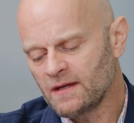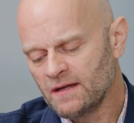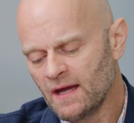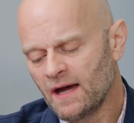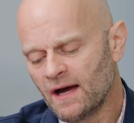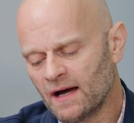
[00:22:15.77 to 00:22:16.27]

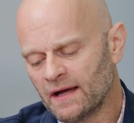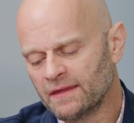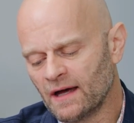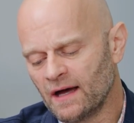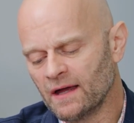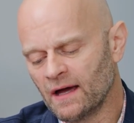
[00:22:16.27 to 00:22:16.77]

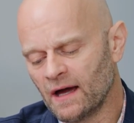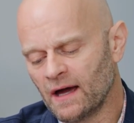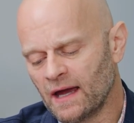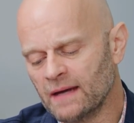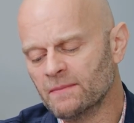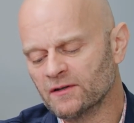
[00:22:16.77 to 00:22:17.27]

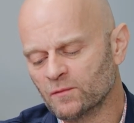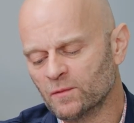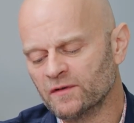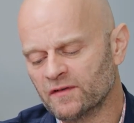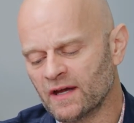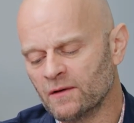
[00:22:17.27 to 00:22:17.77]
Amos
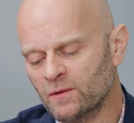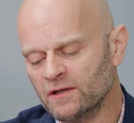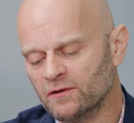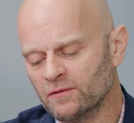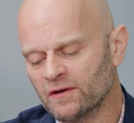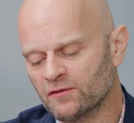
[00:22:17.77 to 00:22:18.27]
would say we
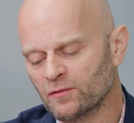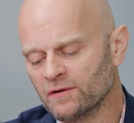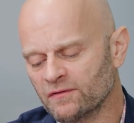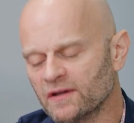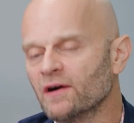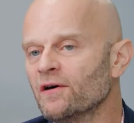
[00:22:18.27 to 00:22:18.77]
do this sort
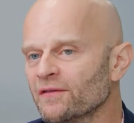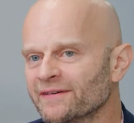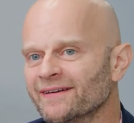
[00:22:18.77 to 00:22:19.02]
of thing all the